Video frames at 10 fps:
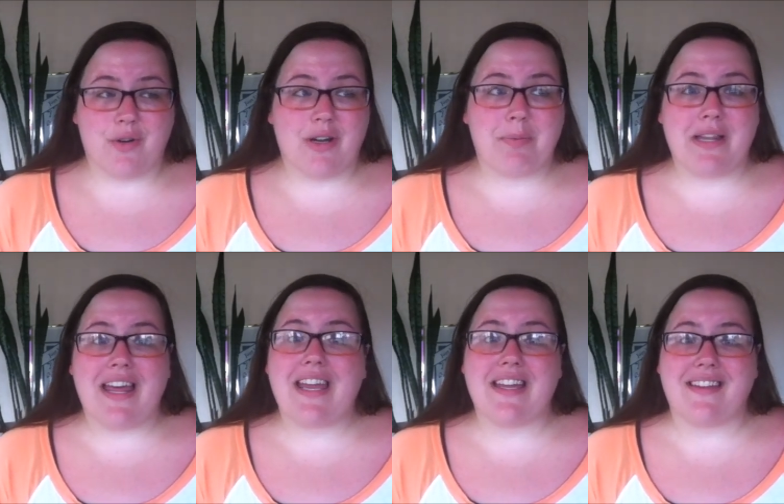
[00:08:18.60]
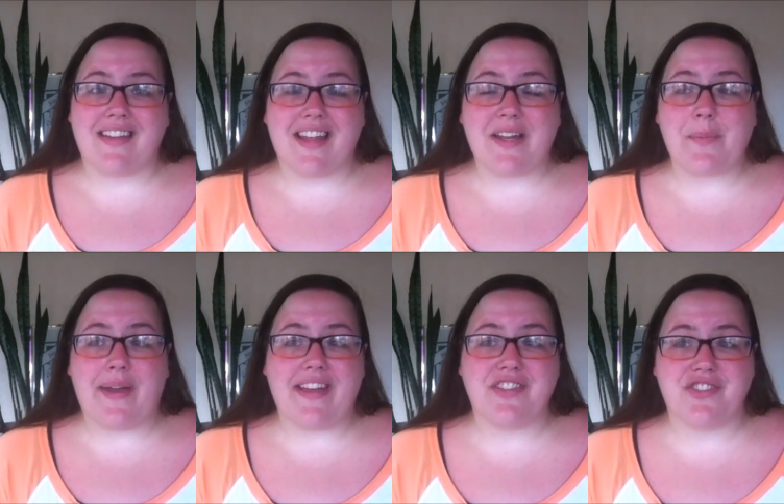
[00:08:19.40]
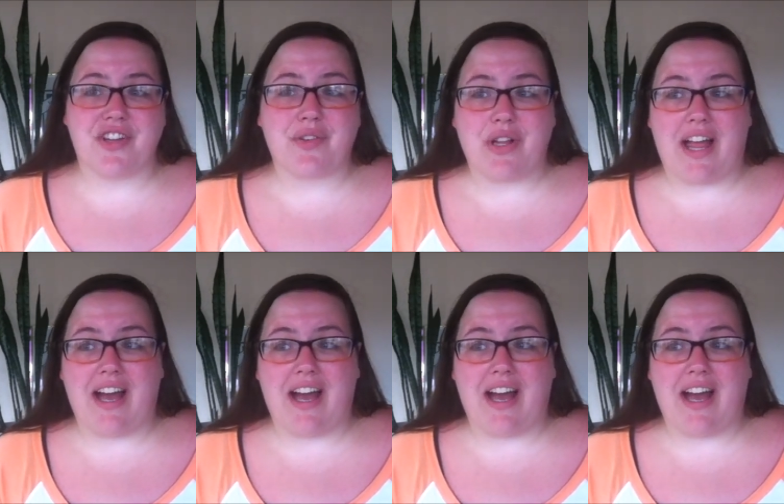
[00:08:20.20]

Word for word: or a plan in any way in general.